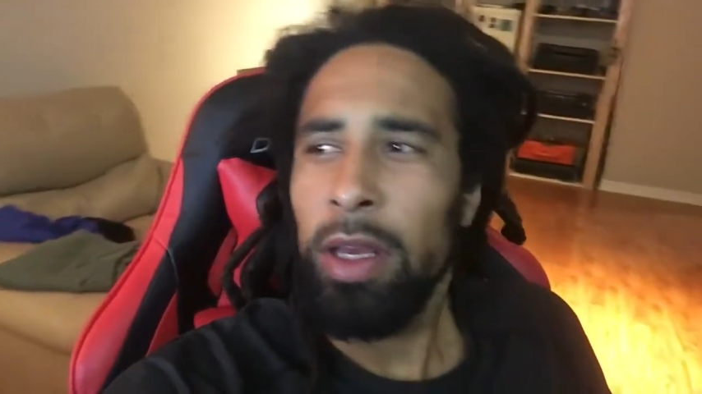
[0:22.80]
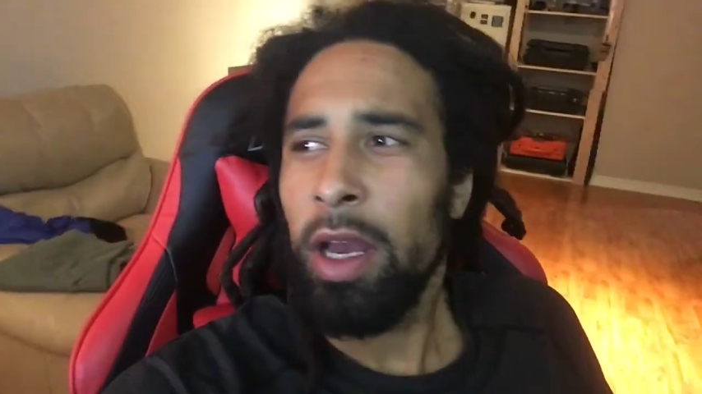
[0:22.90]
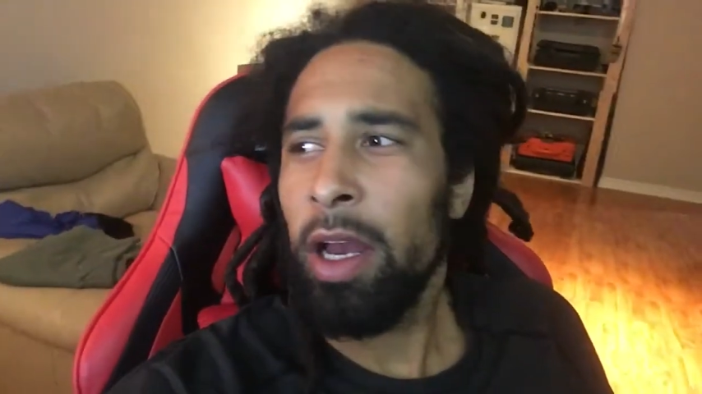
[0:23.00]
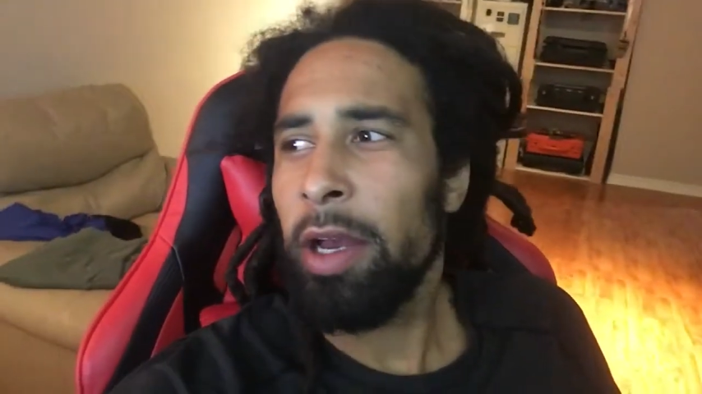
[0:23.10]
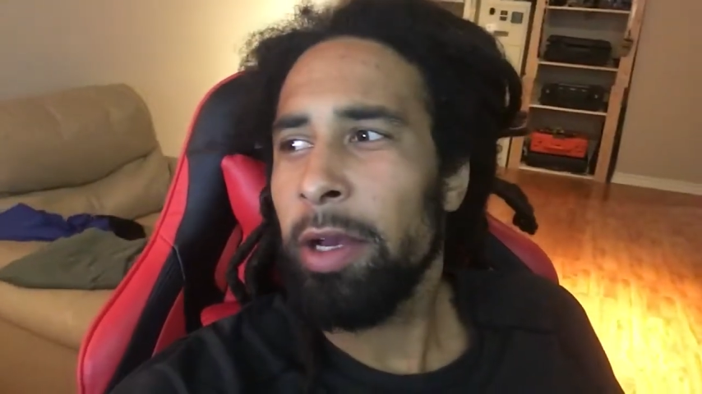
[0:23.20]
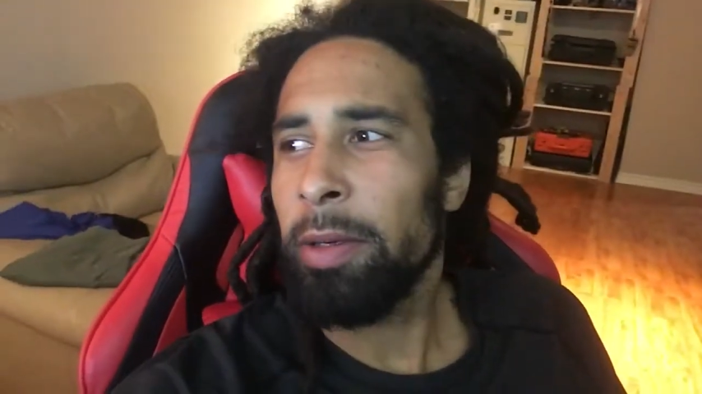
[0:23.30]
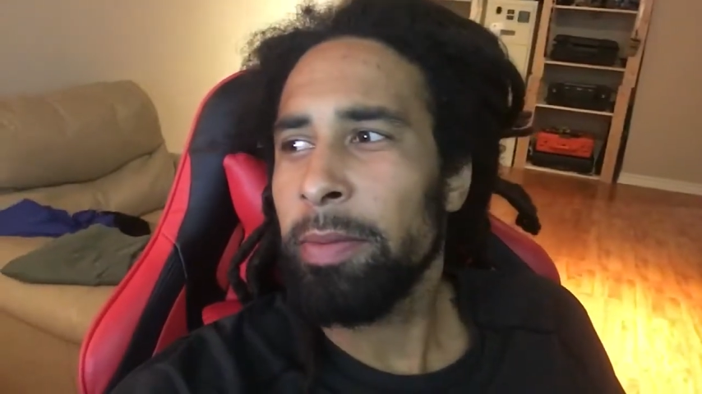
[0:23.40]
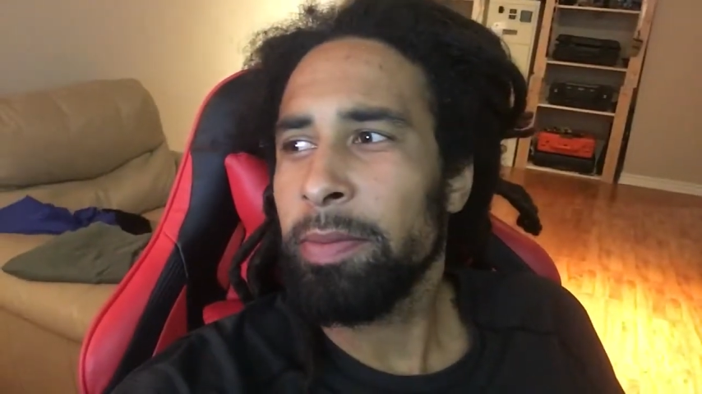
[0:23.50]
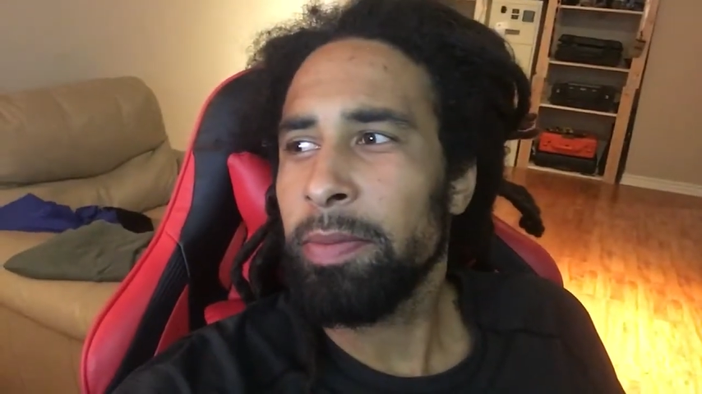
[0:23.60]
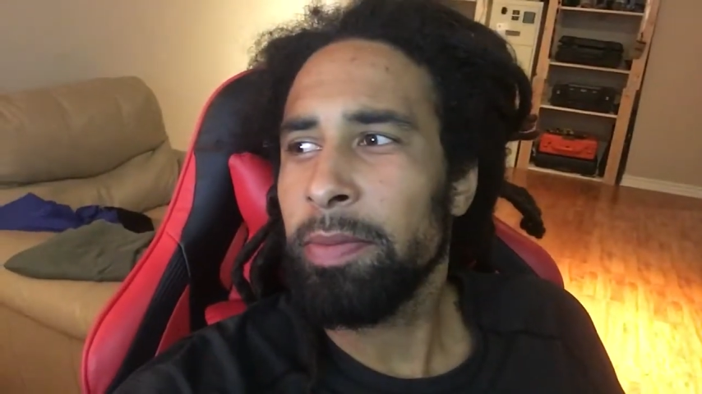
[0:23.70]

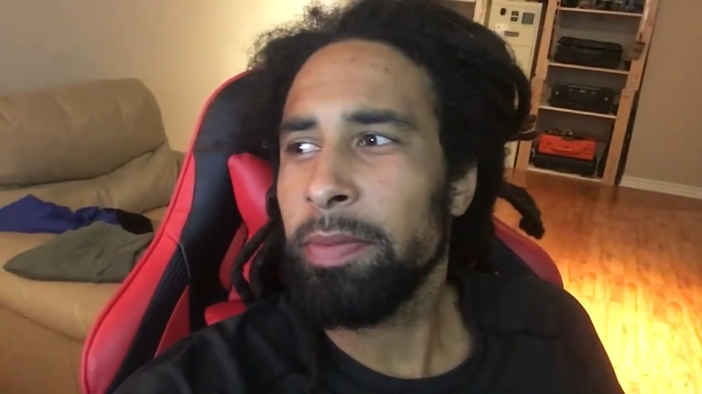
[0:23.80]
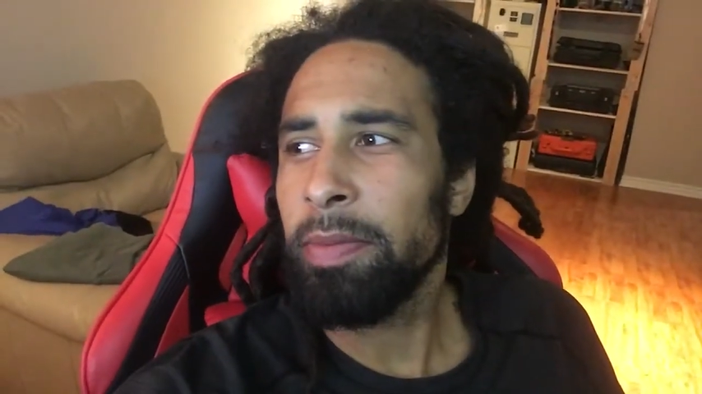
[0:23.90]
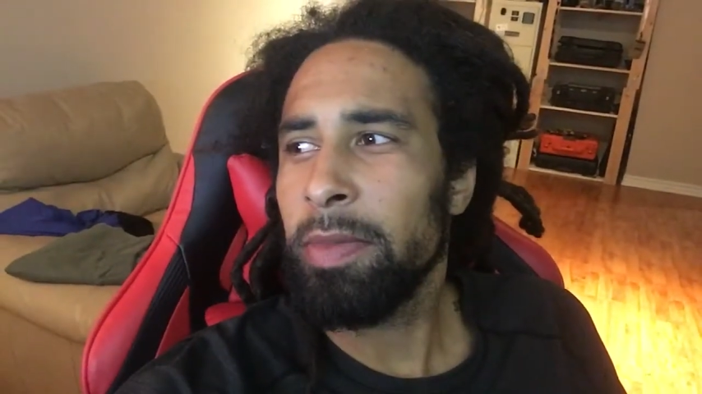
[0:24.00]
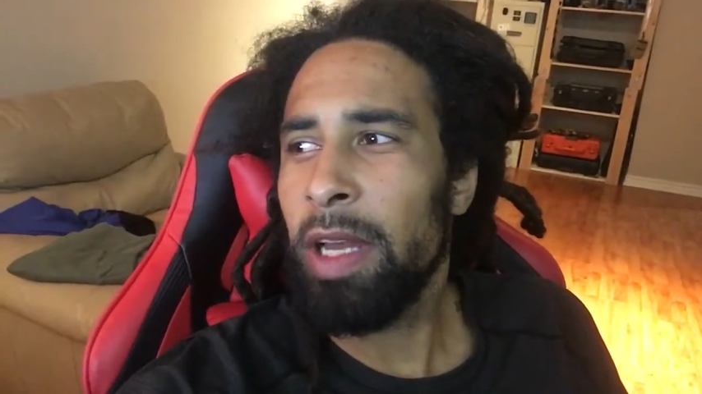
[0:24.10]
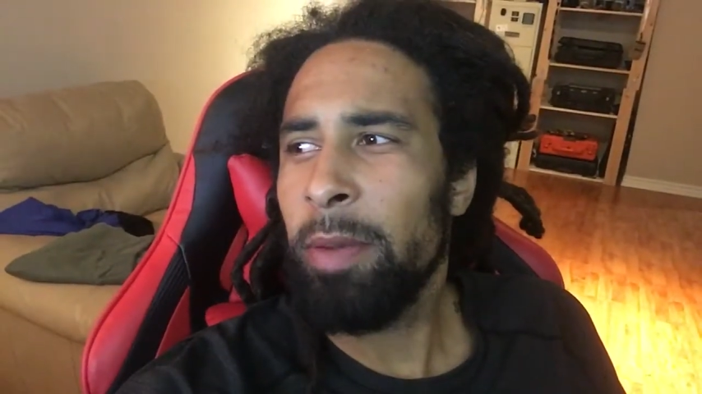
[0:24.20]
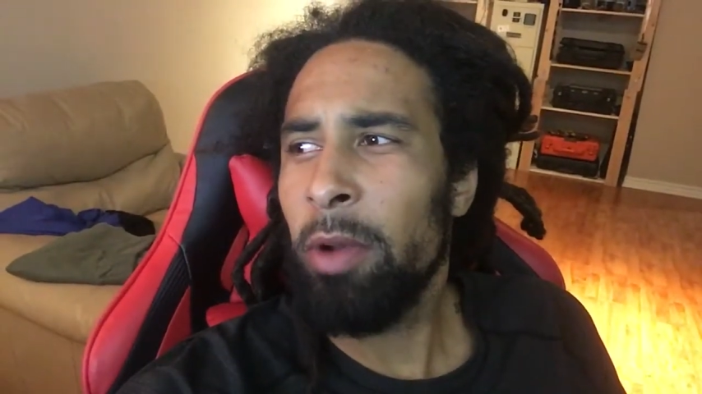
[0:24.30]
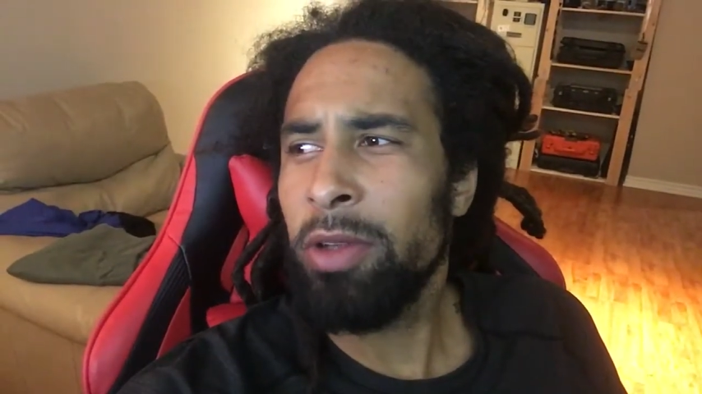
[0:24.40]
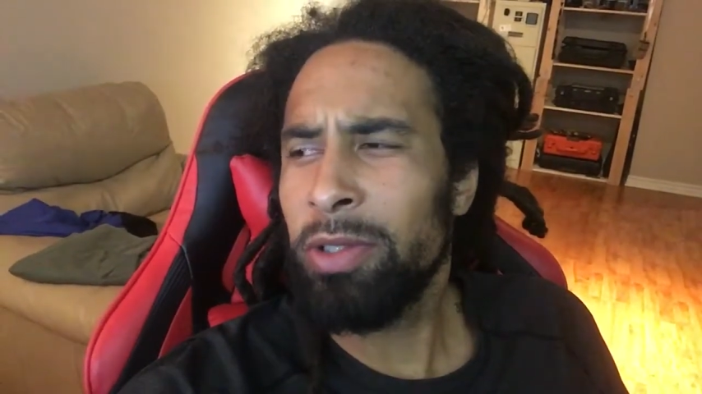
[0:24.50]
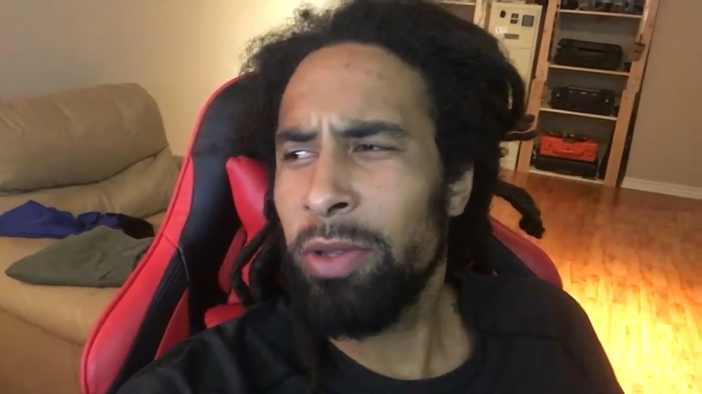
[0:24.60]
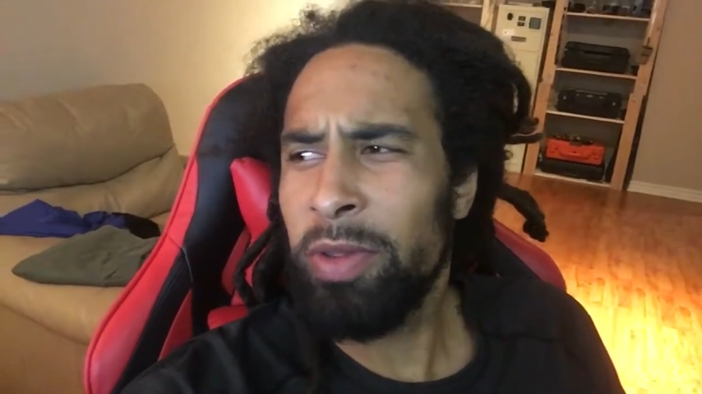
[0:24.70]
I'm
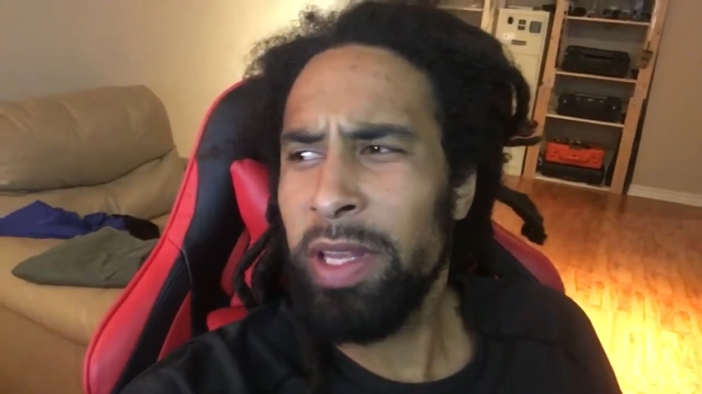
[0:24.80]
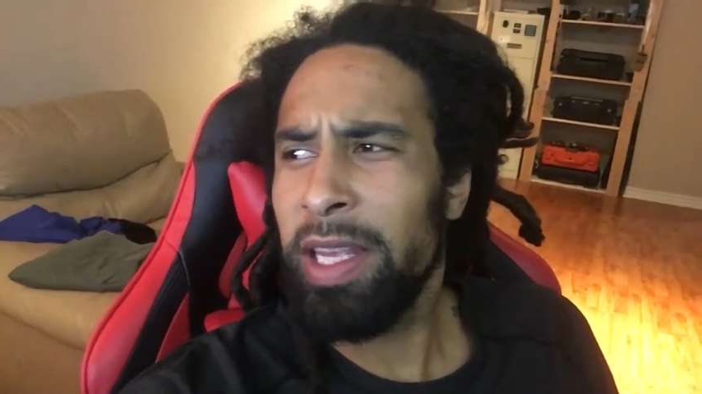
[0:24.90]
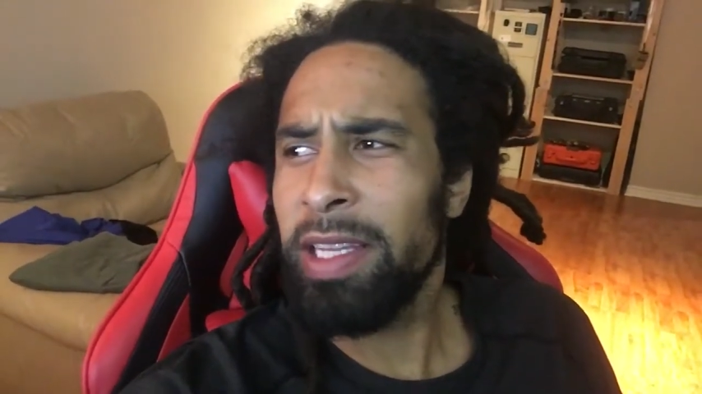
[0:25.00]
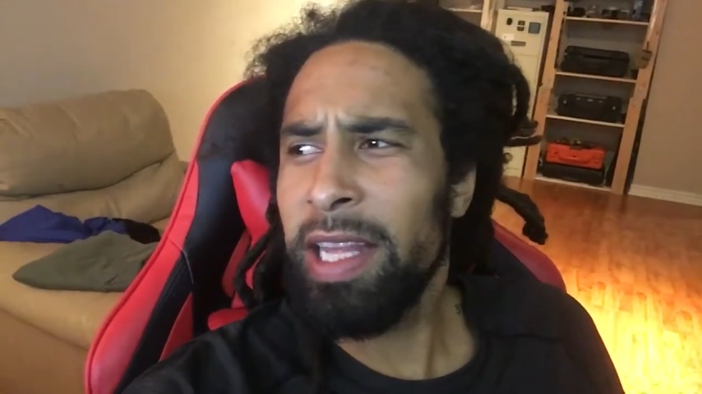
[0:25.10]
also thinking